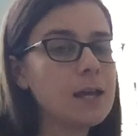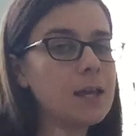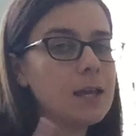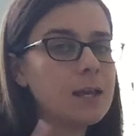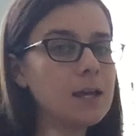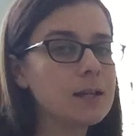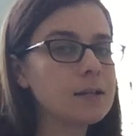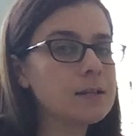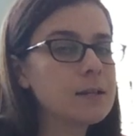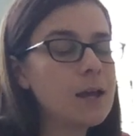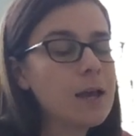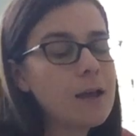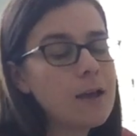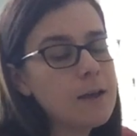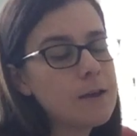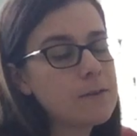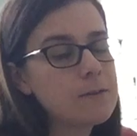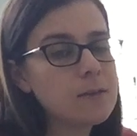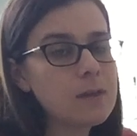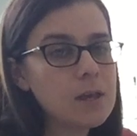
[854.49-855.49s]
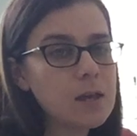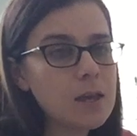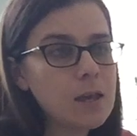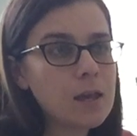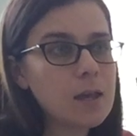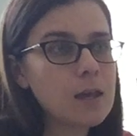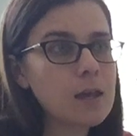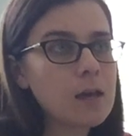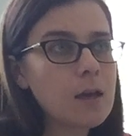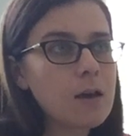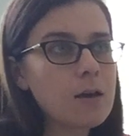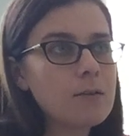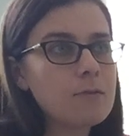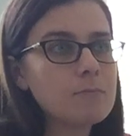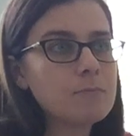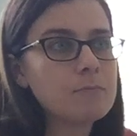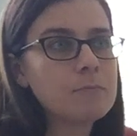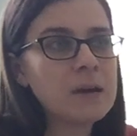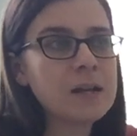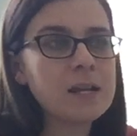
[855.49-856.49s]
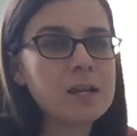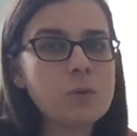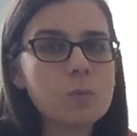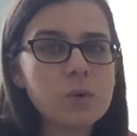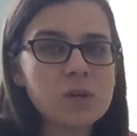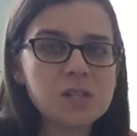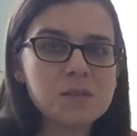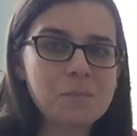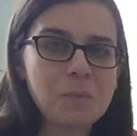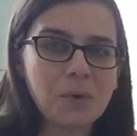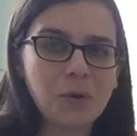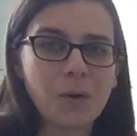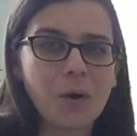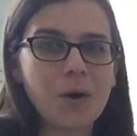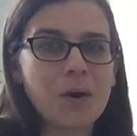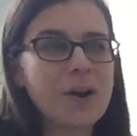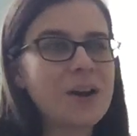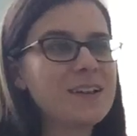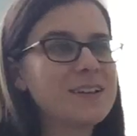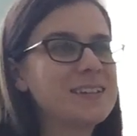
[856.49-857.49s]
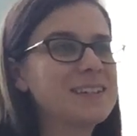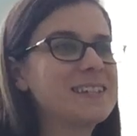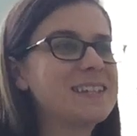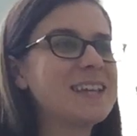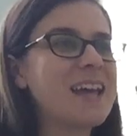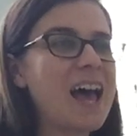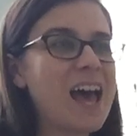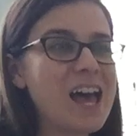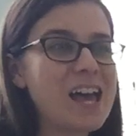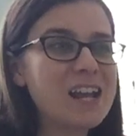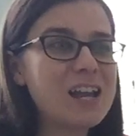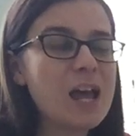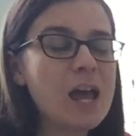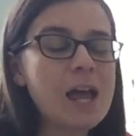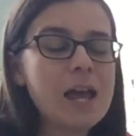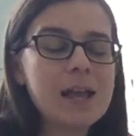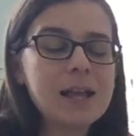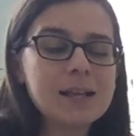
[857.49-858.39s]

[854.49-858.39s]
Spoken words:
and the bunny whisperer said,